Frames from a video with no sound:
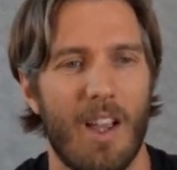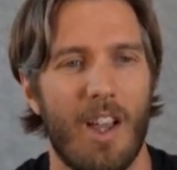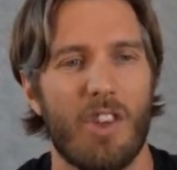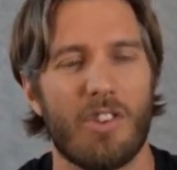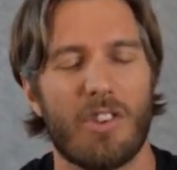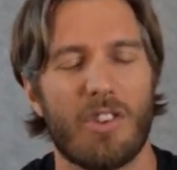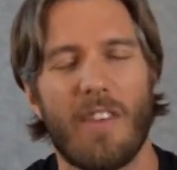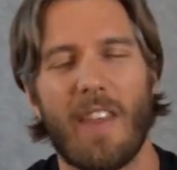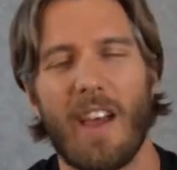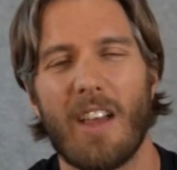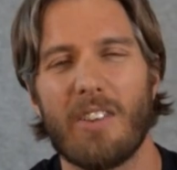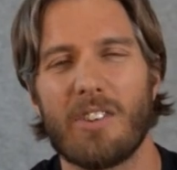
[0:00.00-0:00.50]

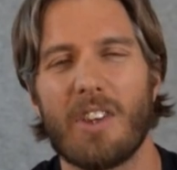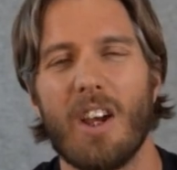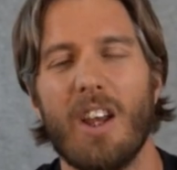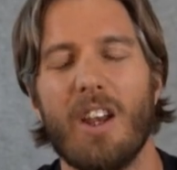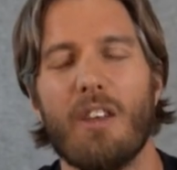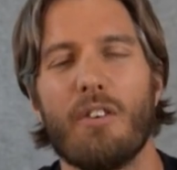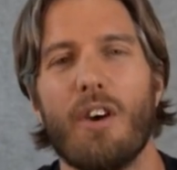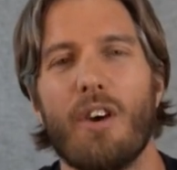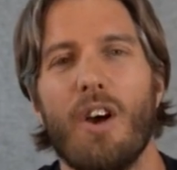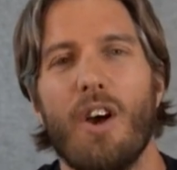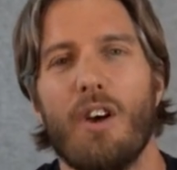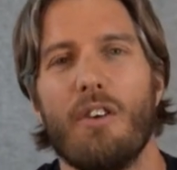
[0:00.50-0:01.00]
So that's kind
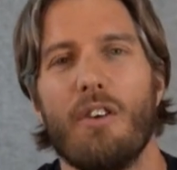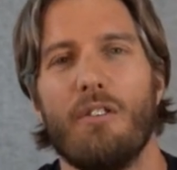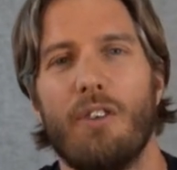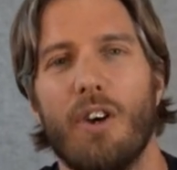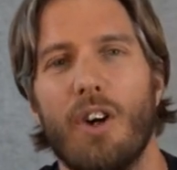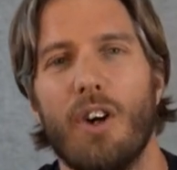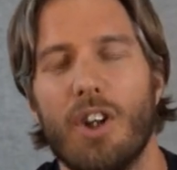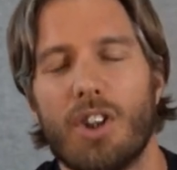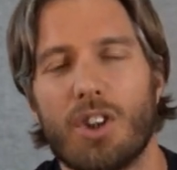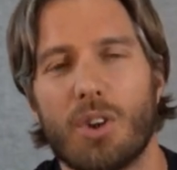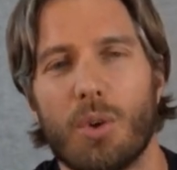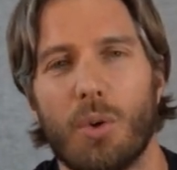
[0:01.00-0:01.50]
of
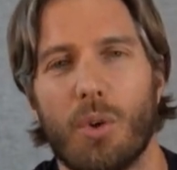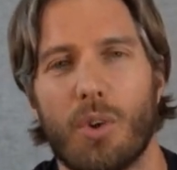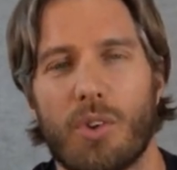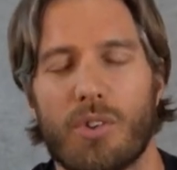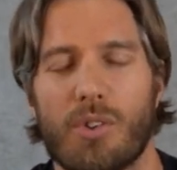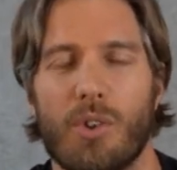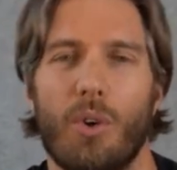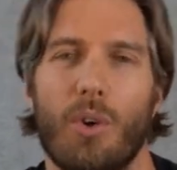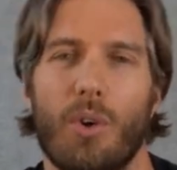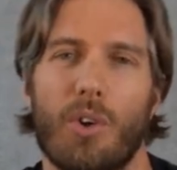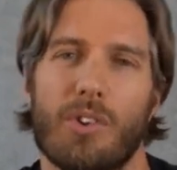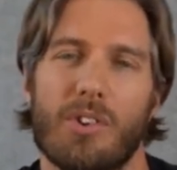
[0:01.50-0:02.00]
virtual
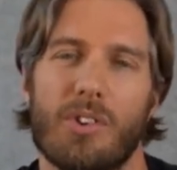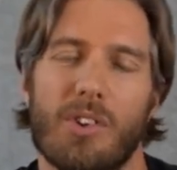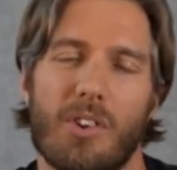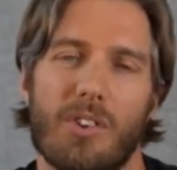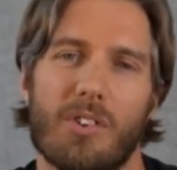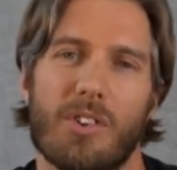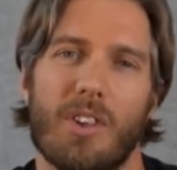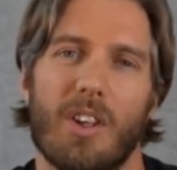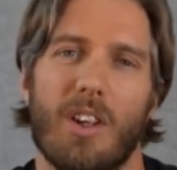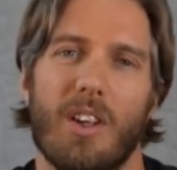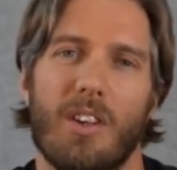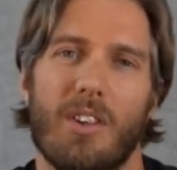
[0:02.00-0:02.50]

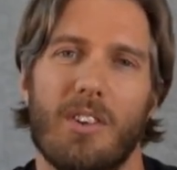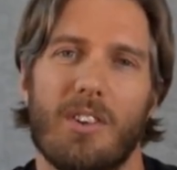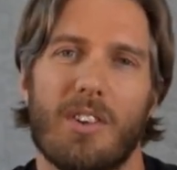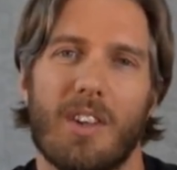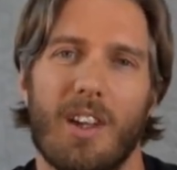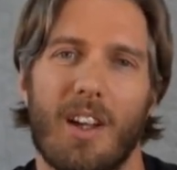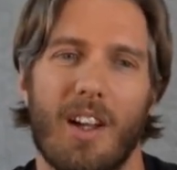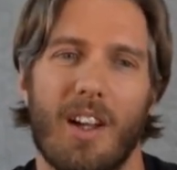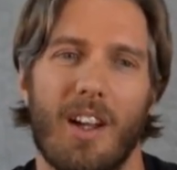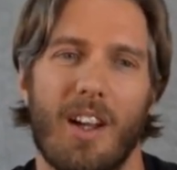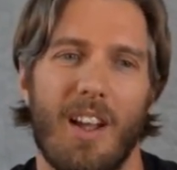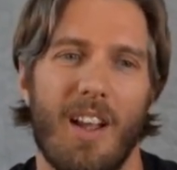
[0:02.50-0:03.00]
sources, and
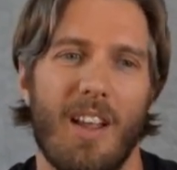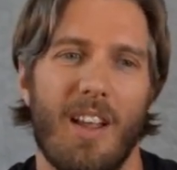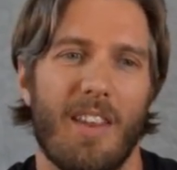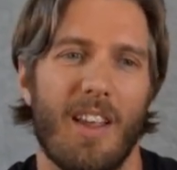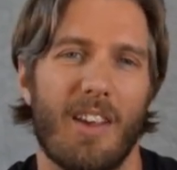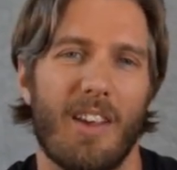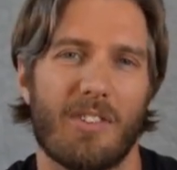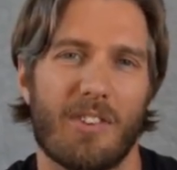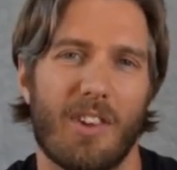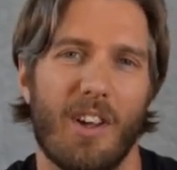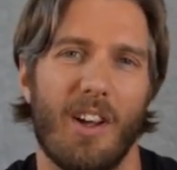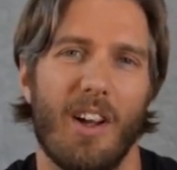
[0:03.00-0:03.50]

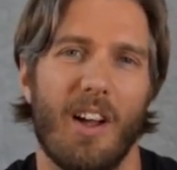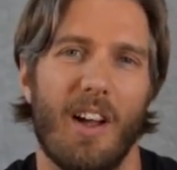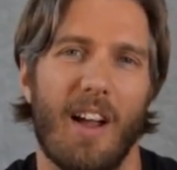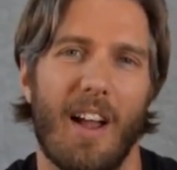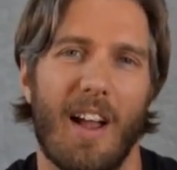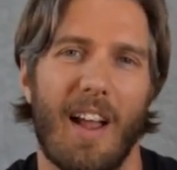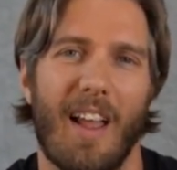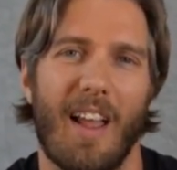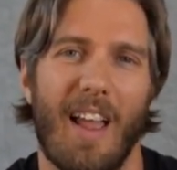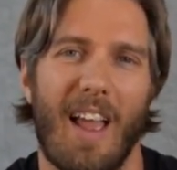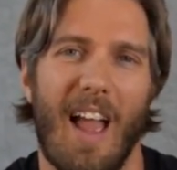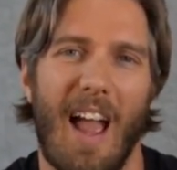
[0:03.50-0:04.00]
that's
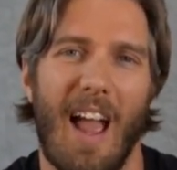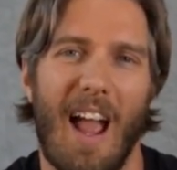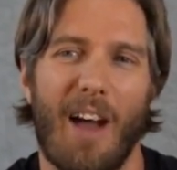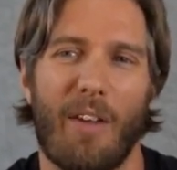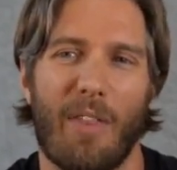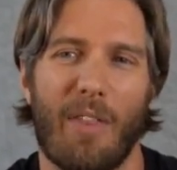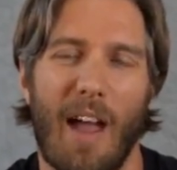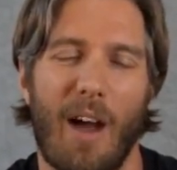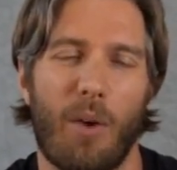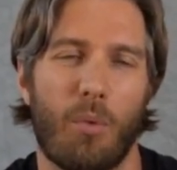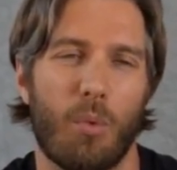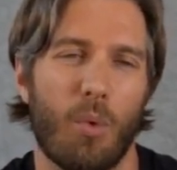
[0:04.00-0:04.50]
how
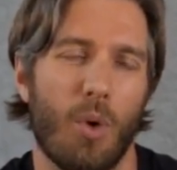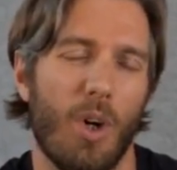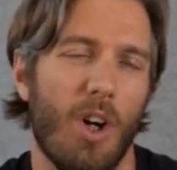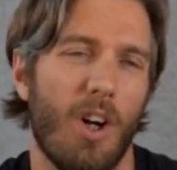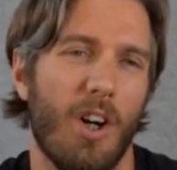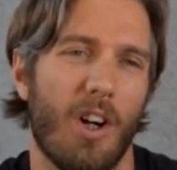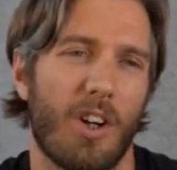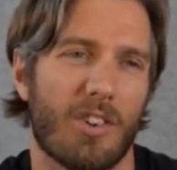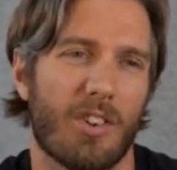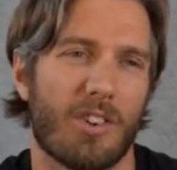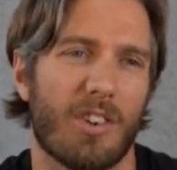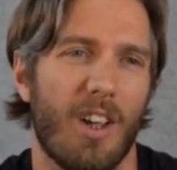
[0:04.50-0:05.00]
that
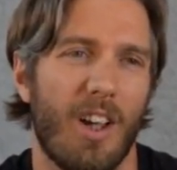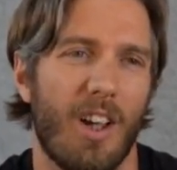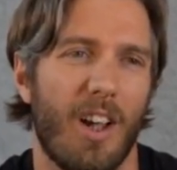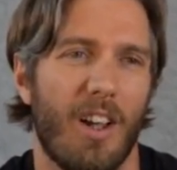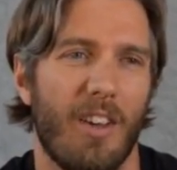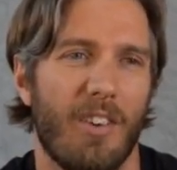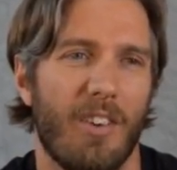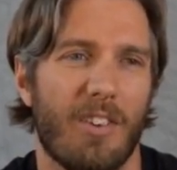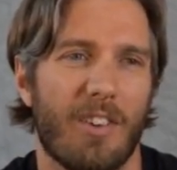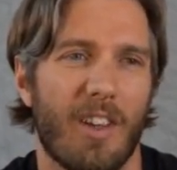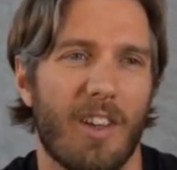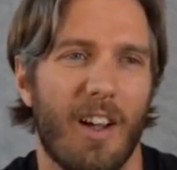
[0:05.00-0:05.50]
works.
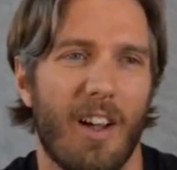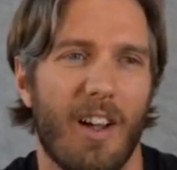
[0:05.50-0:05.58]
And